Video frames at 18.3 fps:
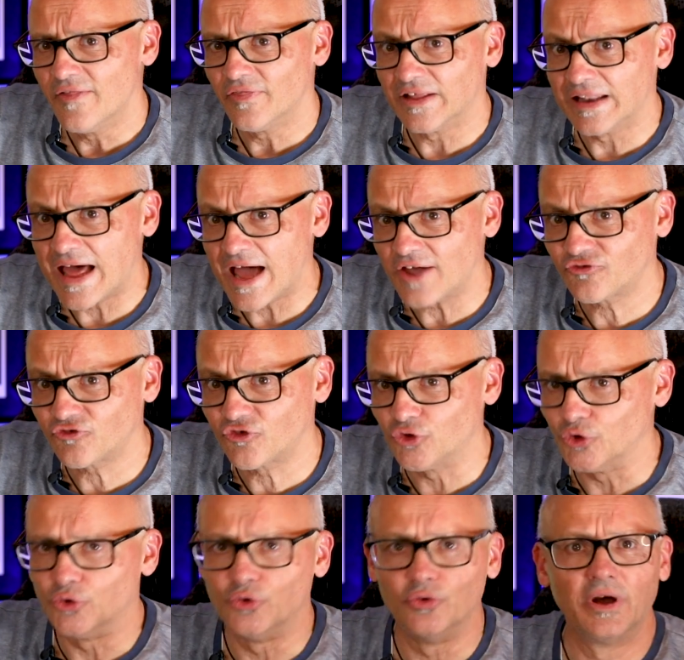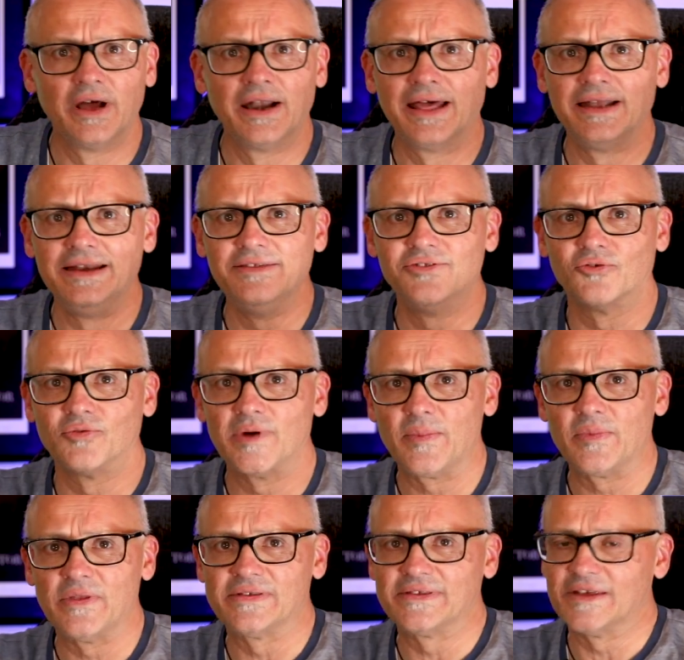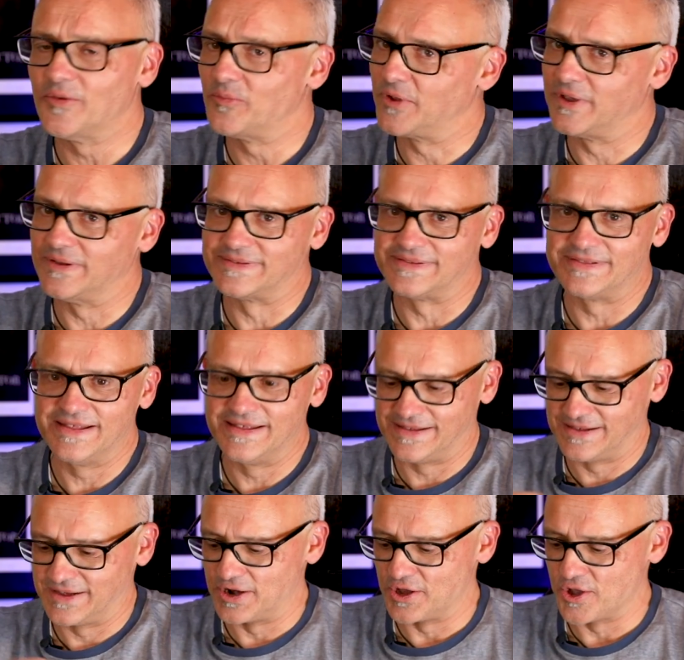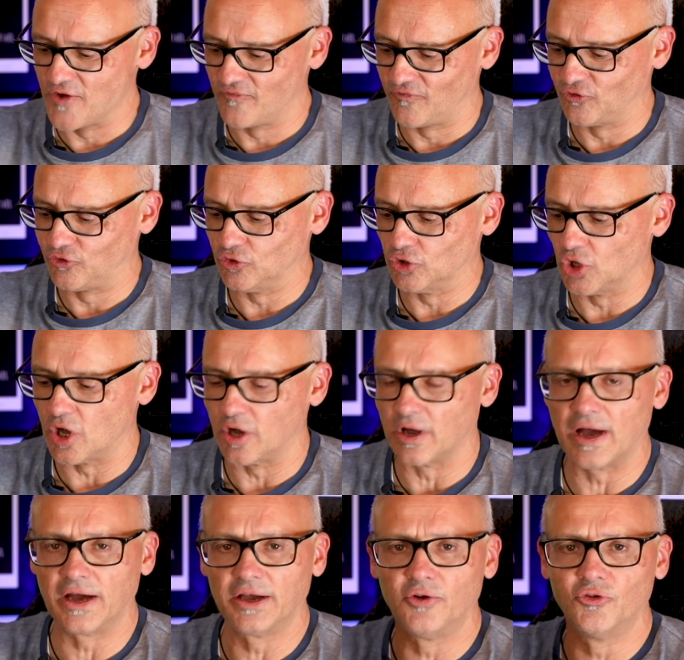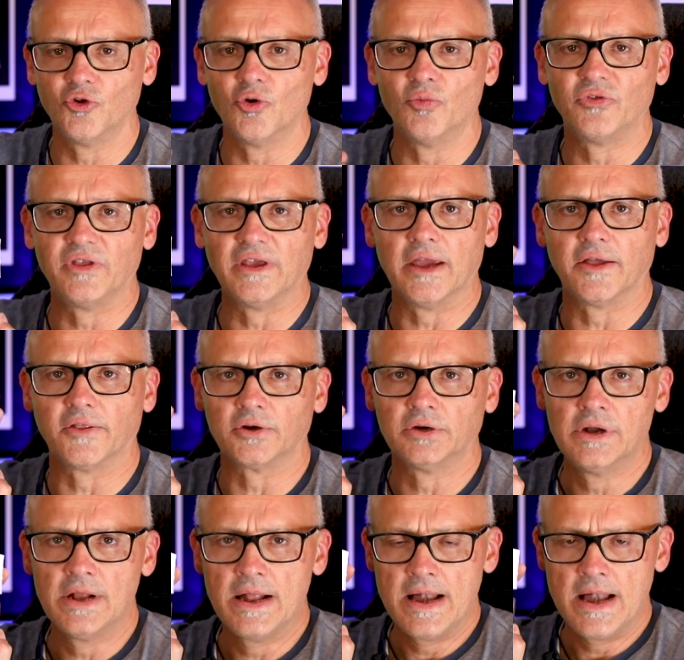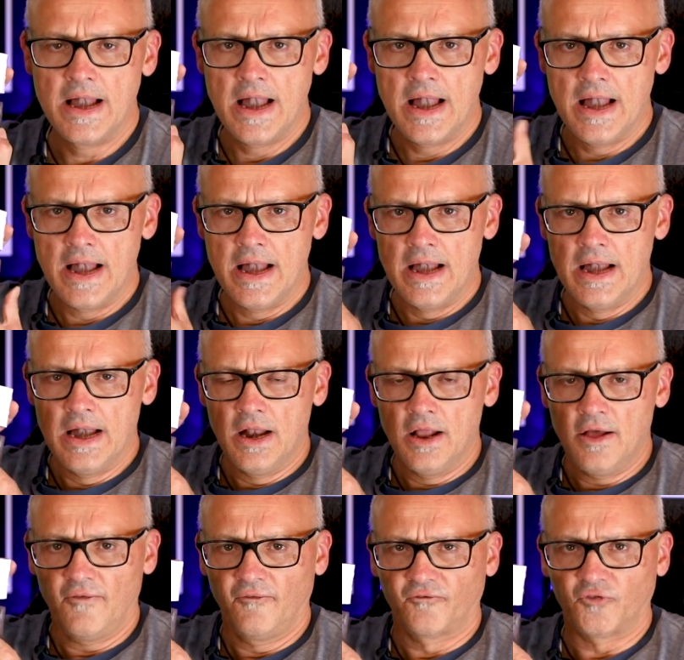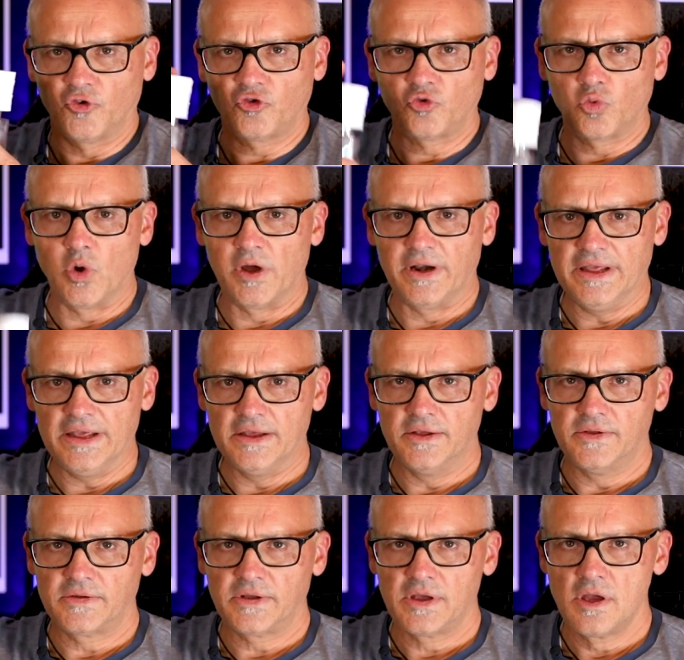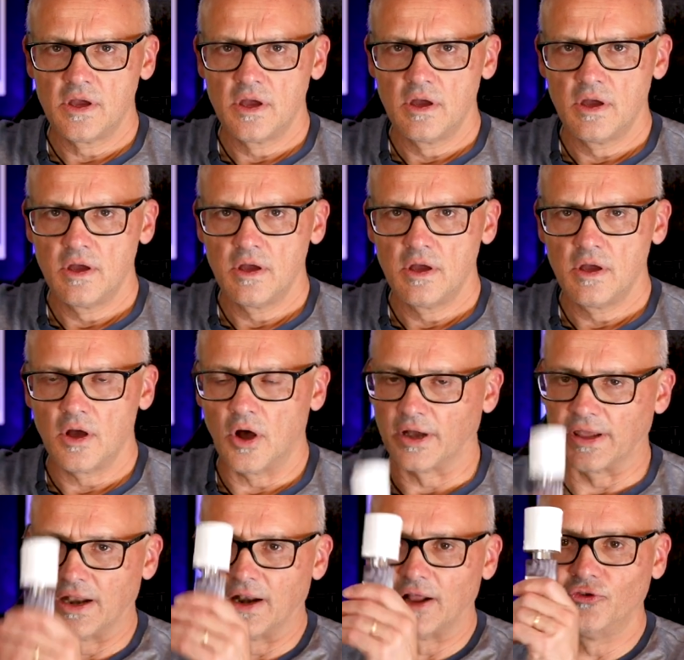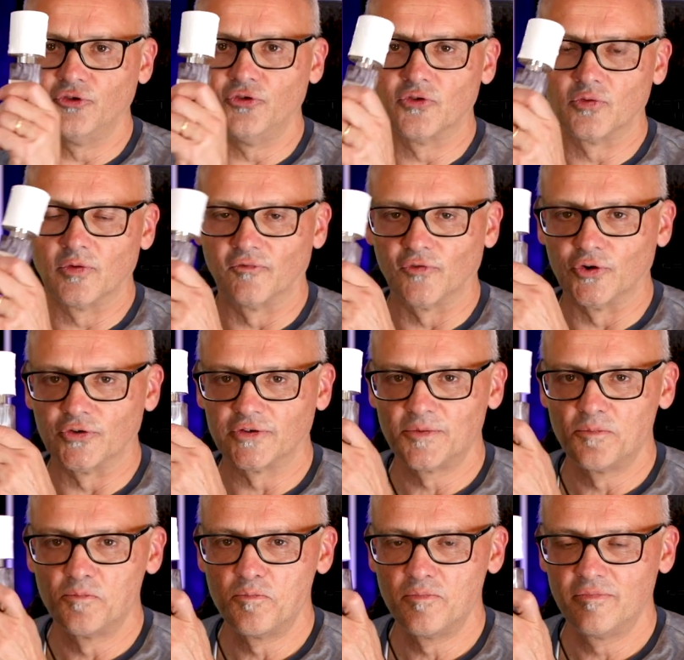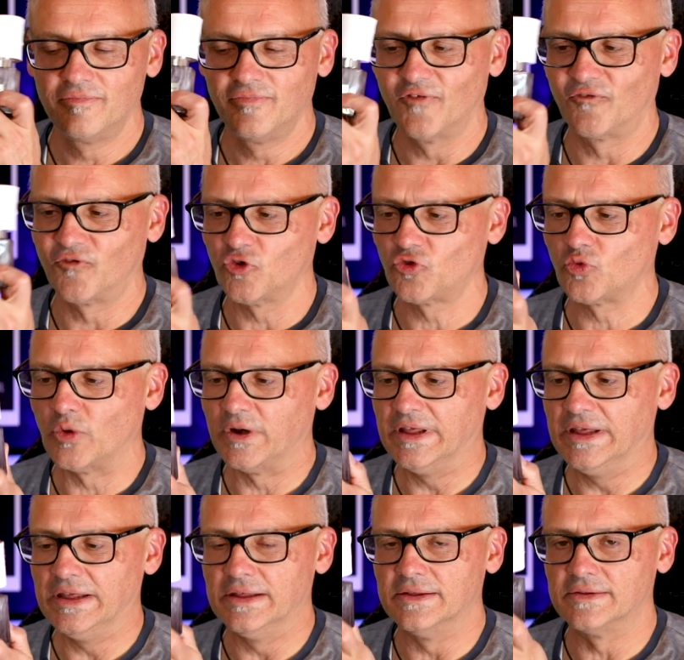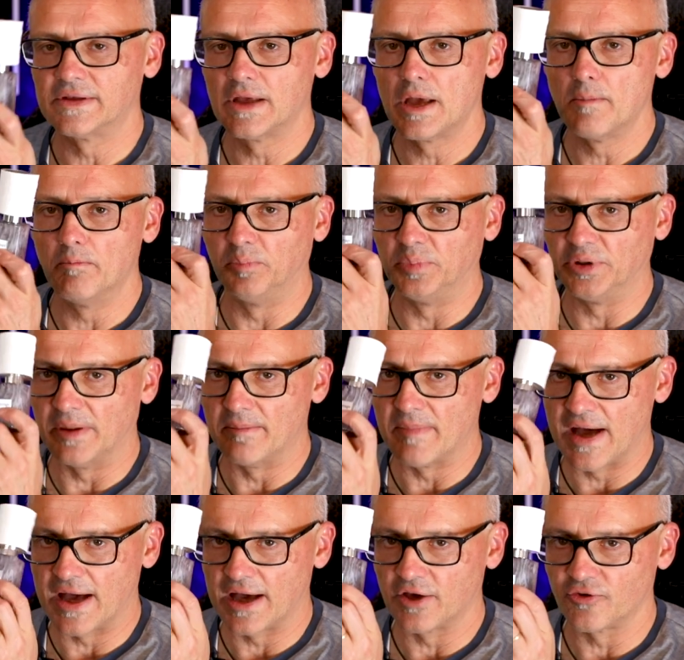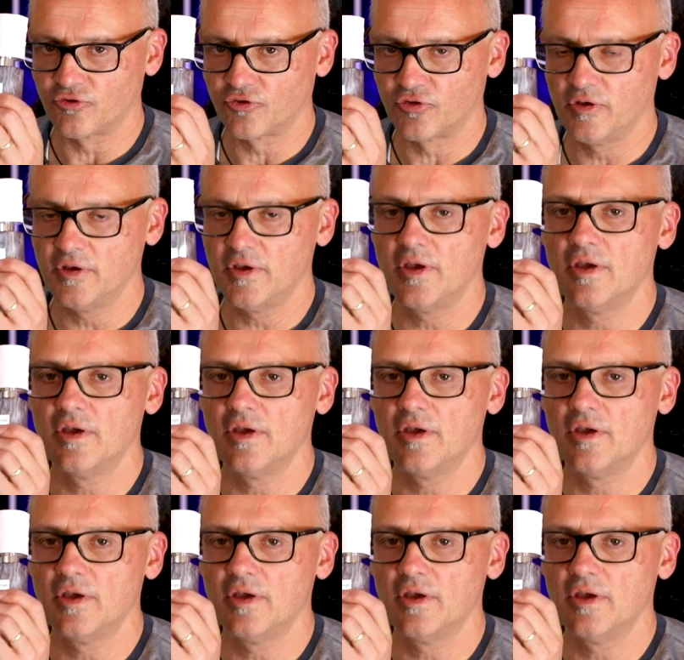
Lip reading: The last two, and I need to wrap this up because this is gonna go for too long. I'm gonna do them together. First one is, okay, I'll do this one first. The first one is Blamage.